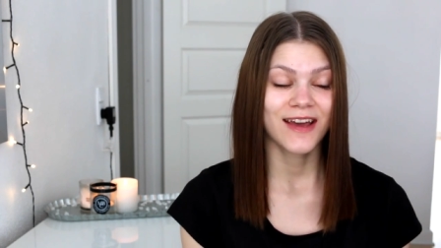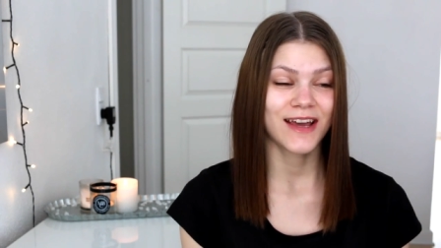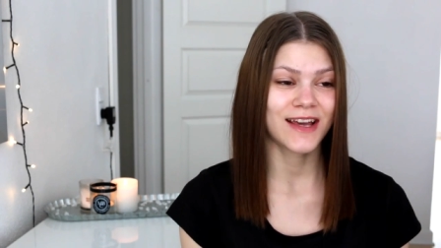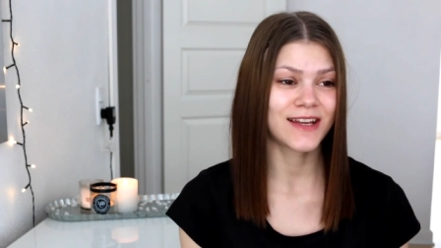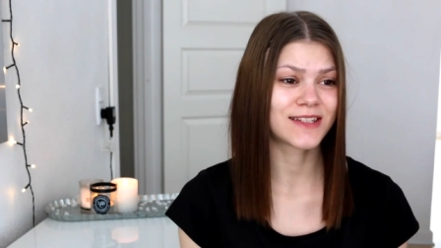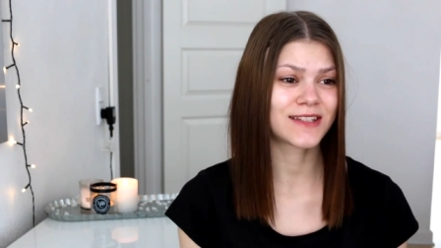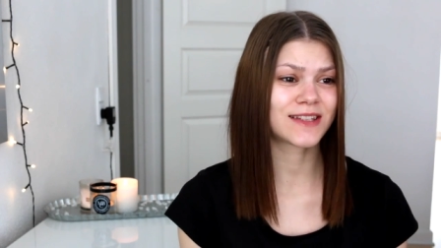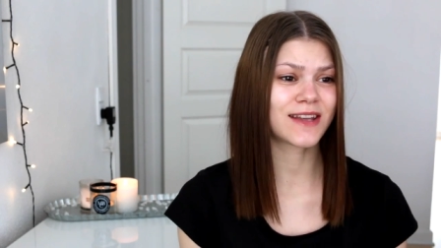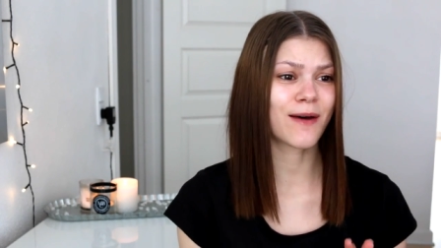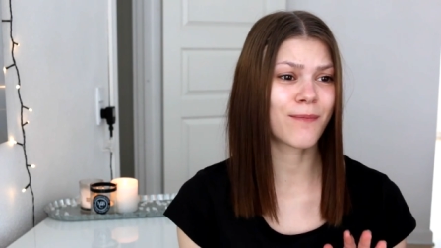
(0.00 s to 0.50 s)

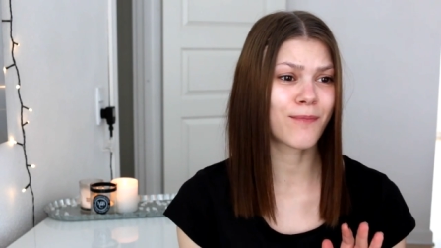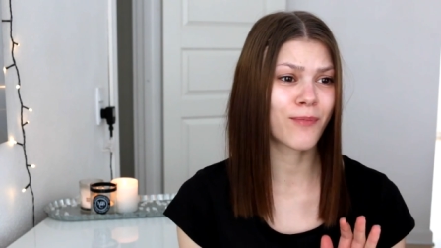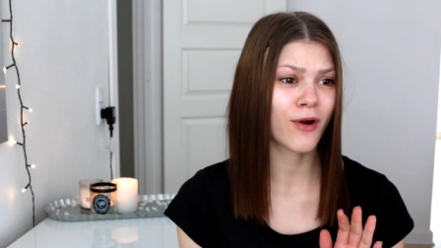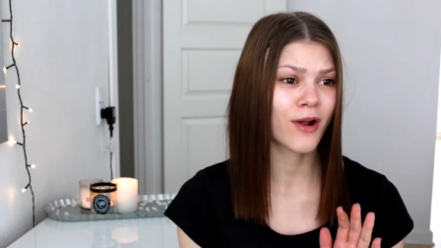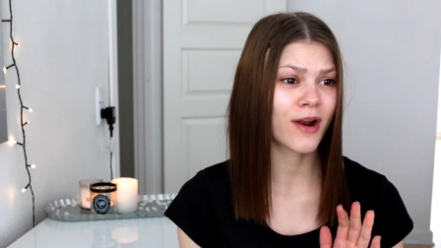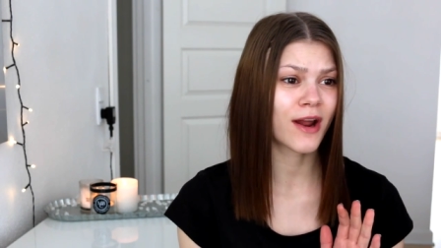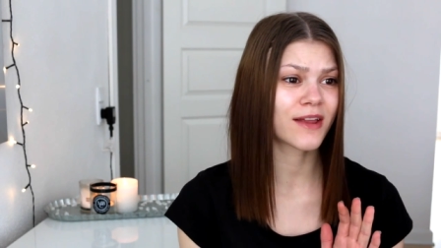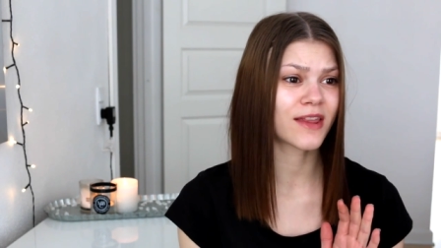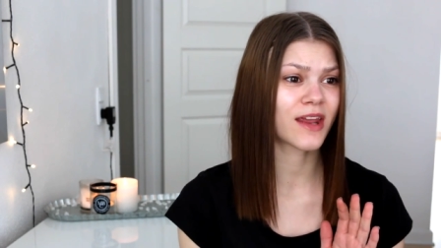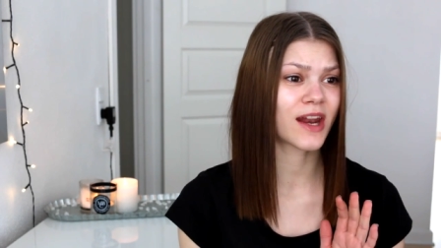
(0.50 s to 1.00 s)
is a
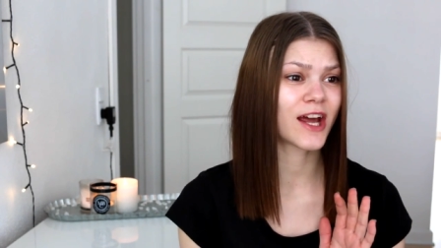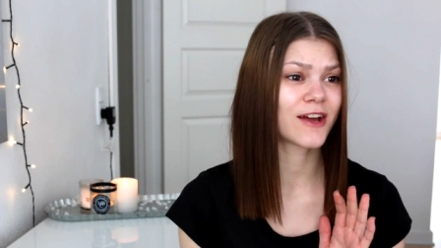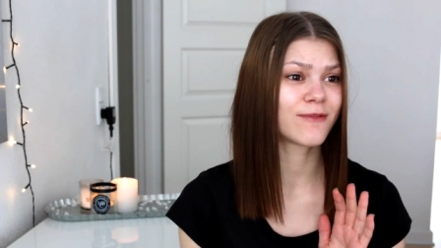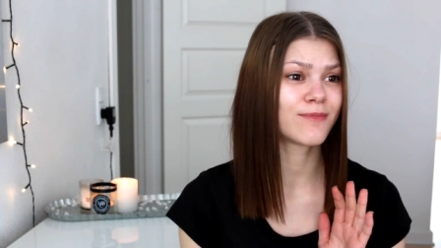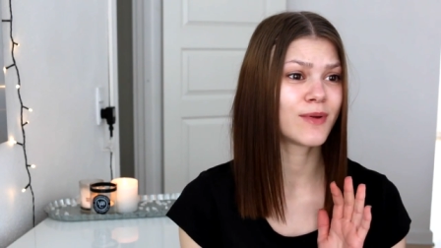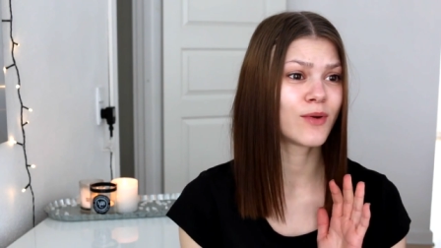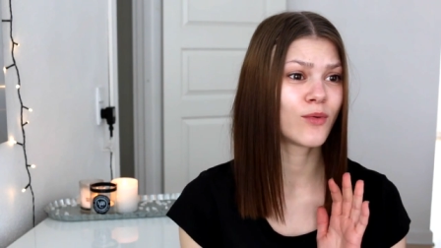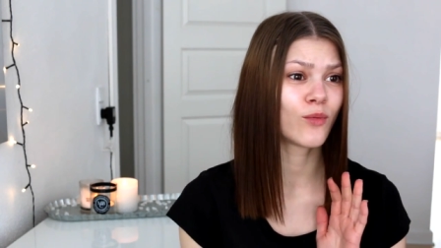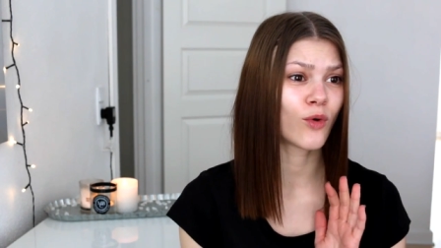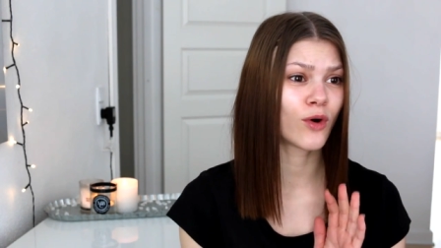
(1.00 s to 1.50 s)
product that
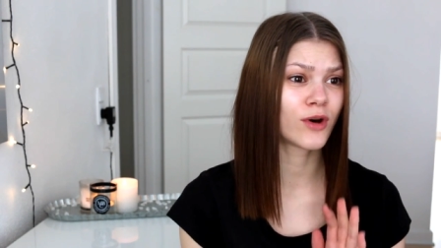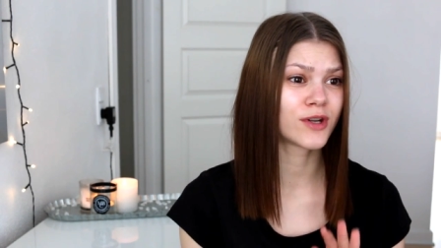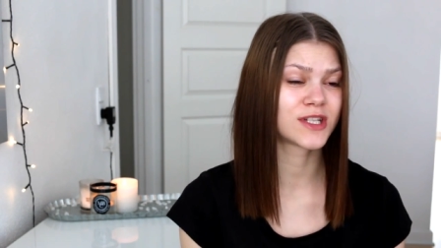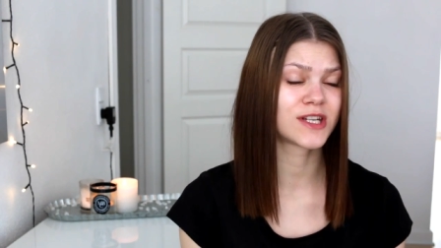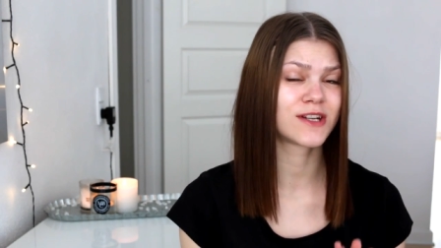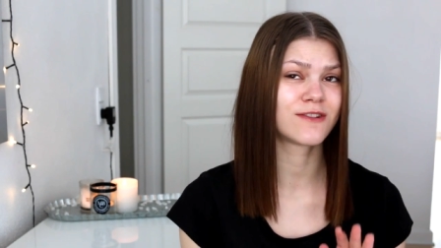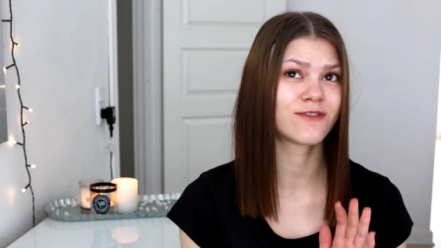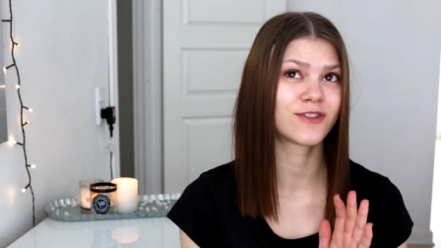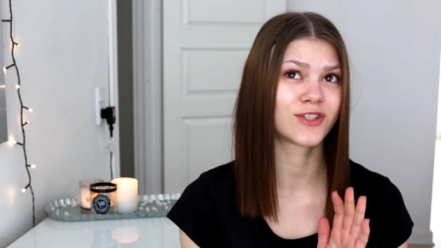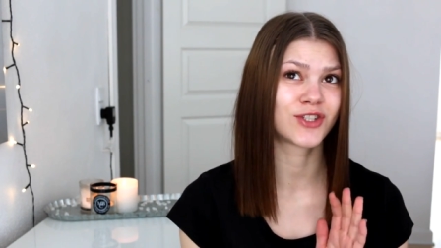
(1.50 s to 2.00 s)
I've been
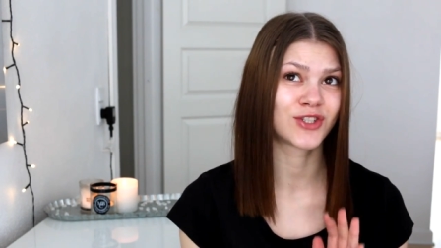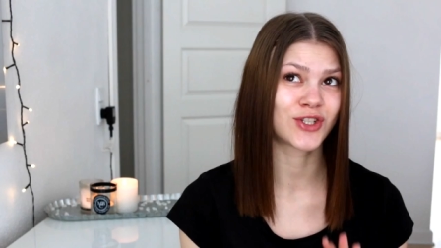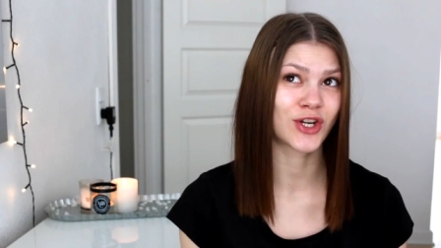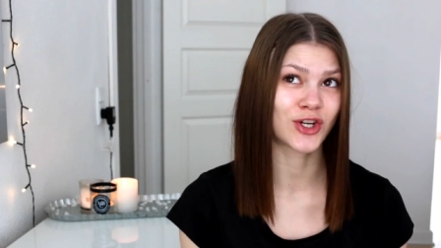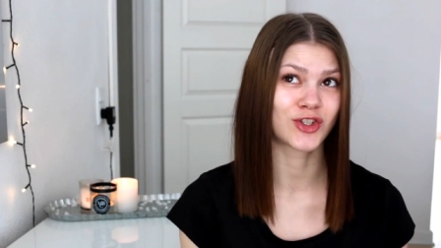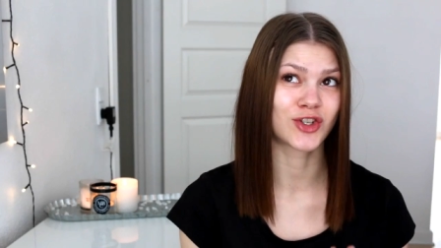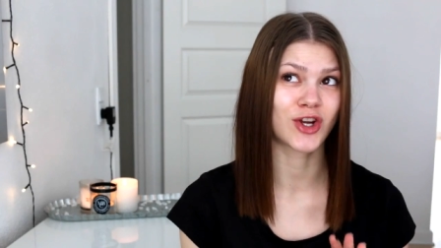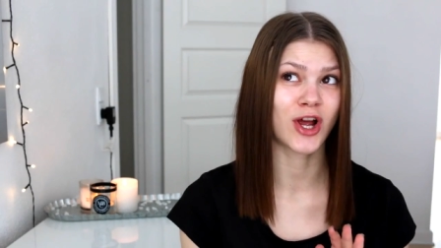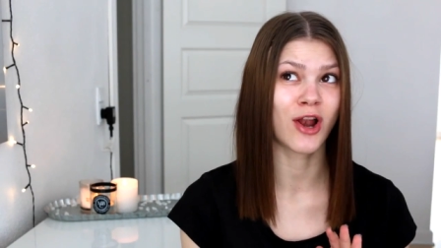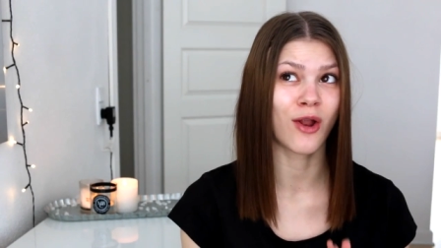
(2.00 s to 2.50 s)
wanting for
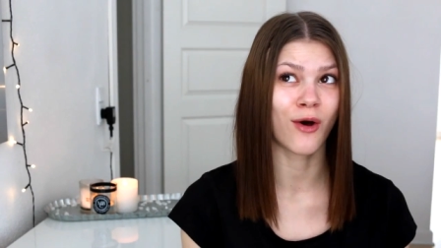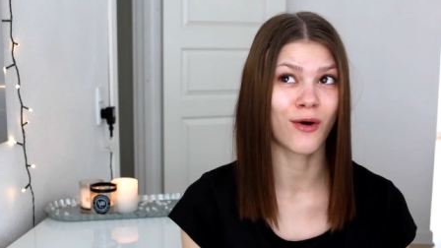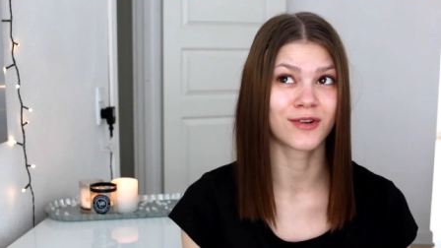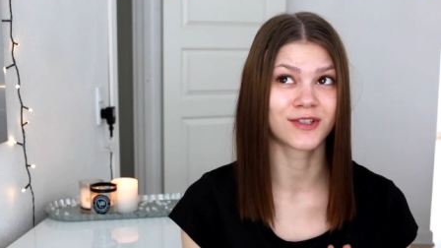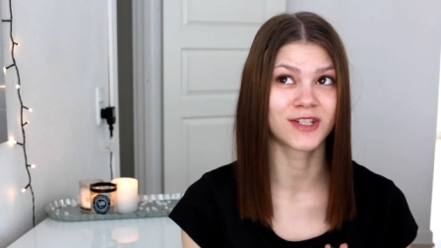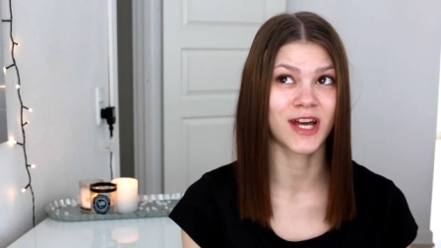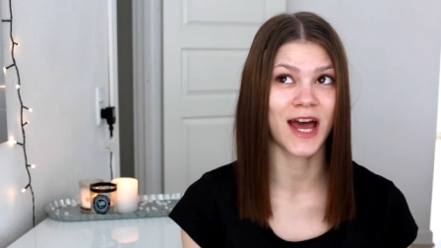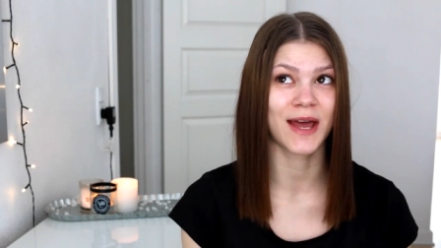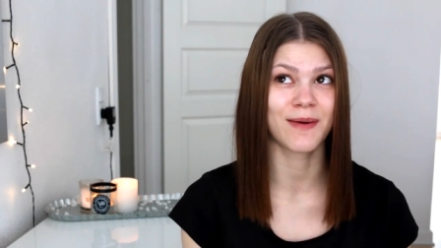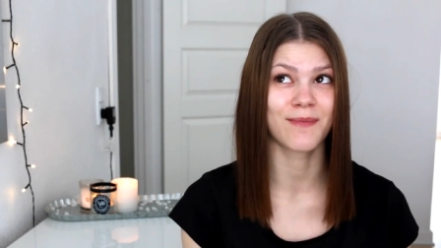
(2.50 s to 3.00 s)
such a
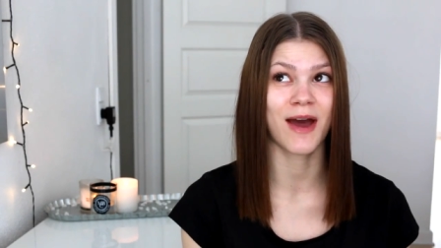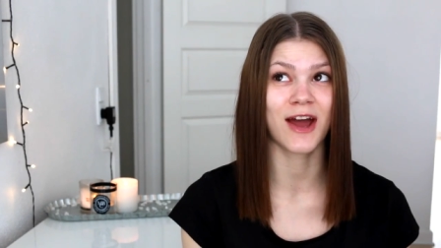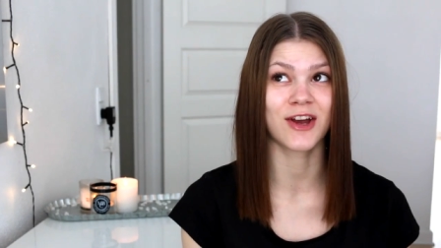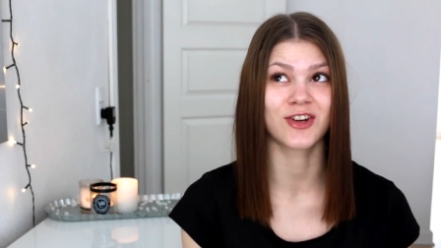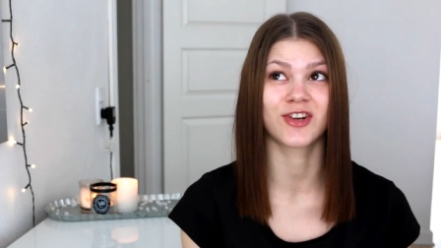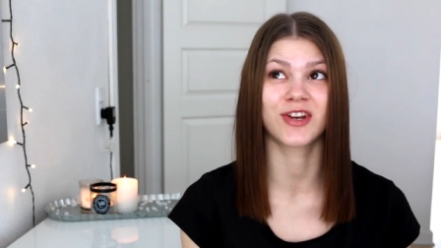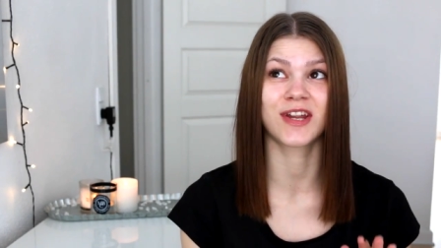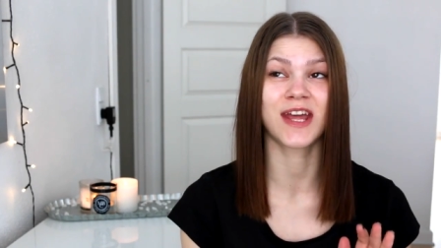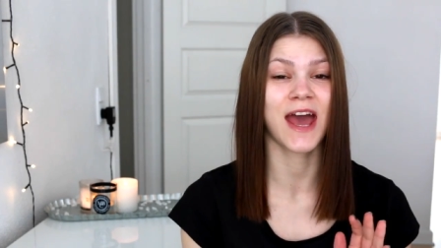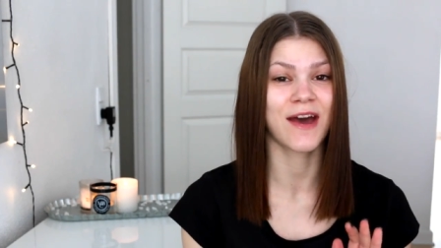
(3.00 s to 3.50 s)
long time,
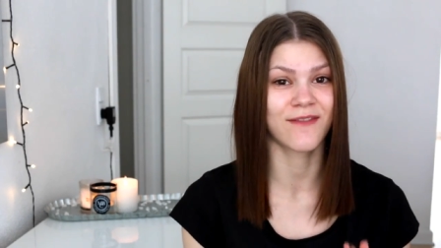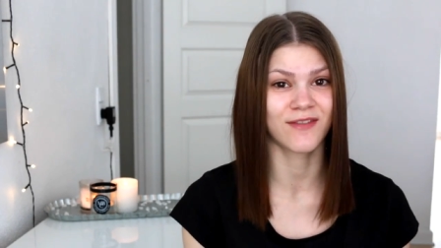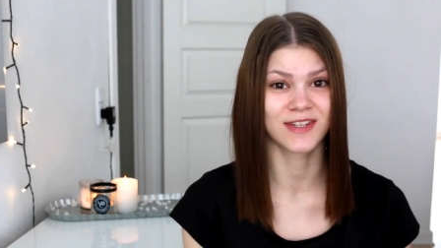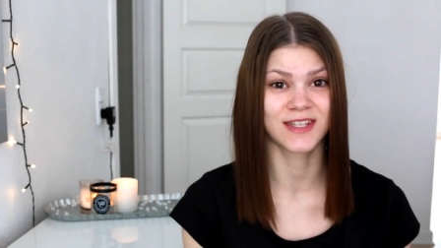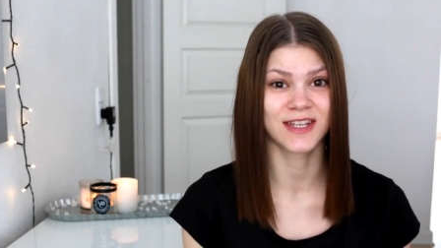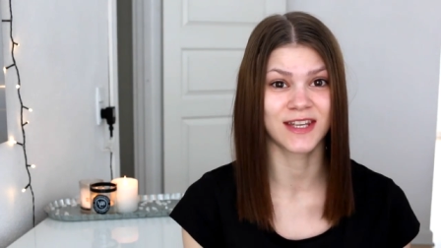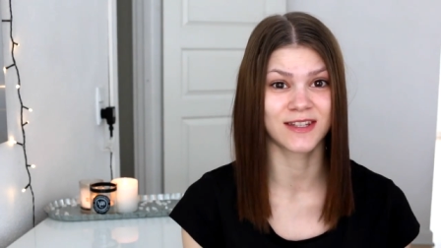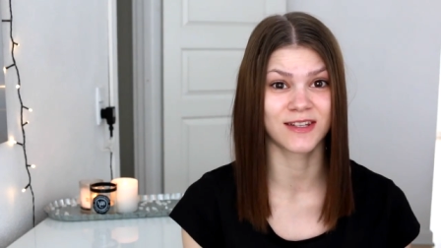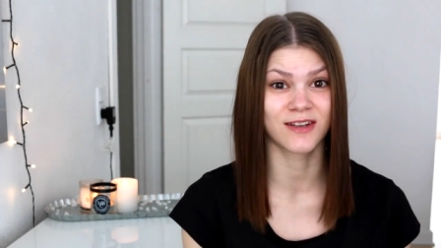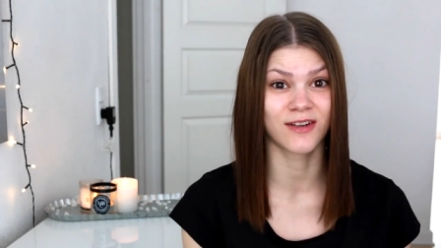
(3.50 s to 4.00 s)
actually ever
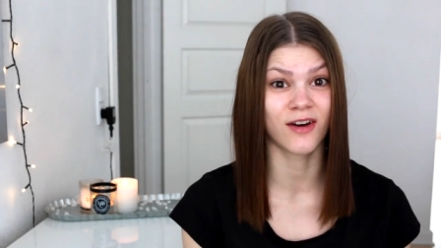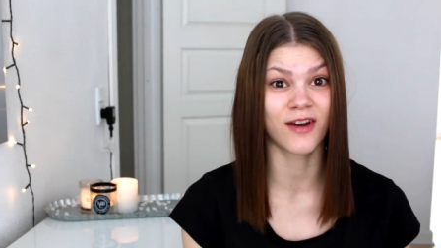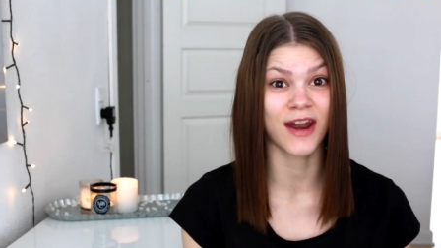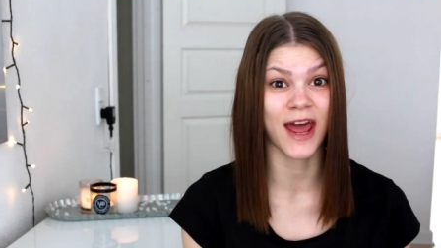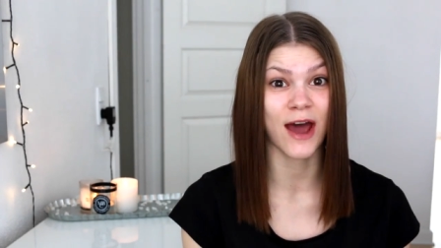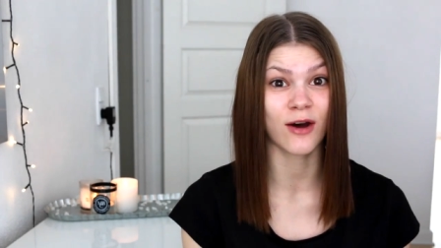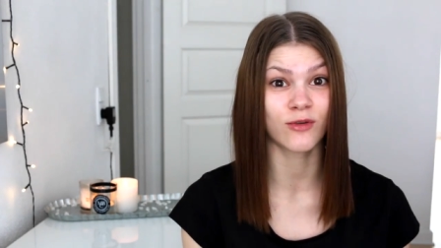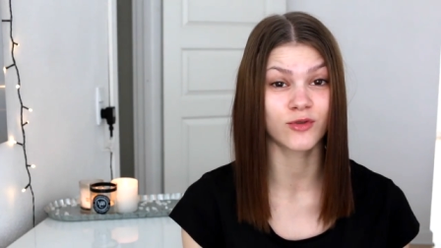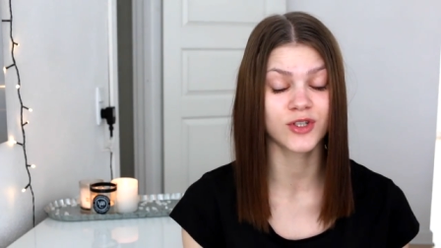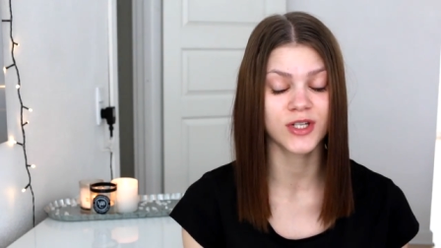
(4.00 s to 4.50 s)
since it got
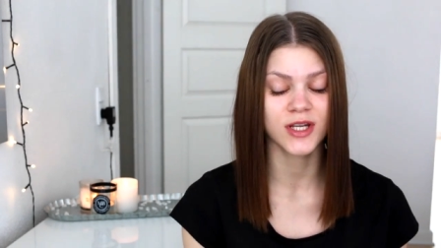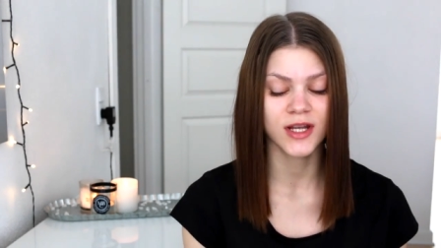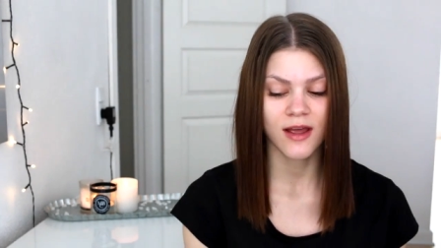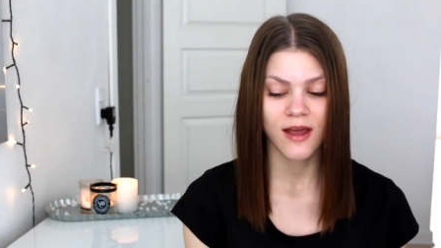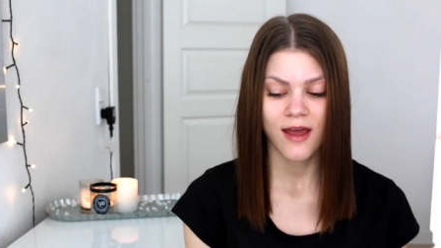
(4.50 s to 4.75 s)
out.